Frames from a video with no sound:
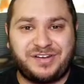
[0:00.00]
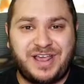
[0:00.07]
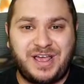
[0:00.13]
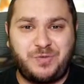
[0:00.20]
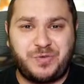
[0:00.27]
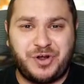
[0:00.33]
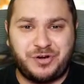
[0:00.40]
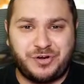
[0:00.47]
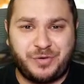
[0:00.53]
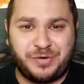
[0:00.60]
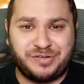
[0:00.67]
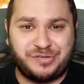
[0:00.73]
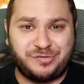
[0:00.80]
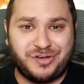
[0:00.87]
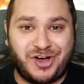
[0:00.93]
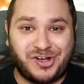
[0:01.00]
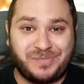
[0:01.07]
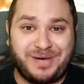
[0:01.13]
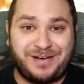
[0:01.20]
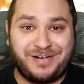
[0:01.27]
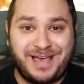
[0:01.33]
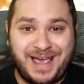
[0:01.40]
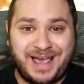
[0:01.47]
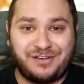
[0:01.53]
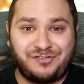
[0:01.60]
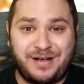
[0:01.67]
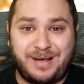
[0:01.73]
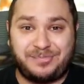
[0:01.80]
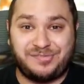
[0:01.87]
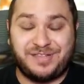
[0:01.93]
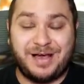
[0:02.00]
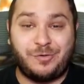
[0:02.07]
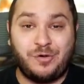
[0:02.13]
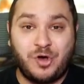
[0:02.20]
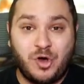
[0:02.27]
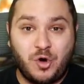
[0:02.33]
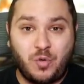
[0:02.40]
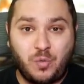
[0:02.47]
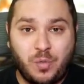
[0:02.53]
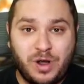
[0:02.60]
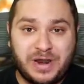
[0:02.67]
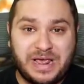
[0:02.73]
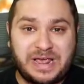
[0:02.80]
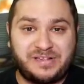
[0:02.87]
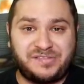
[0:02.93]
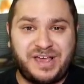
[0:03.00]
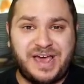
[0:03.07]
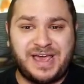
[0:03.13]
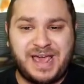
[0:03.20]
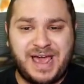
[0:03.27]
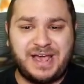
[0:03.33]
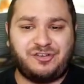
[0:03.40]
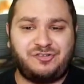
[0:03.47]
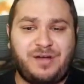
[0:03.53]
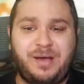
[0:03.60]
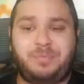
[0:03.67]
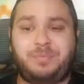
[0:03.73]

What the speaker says: we are going to talk about hand traps. Now, what is a hand trap?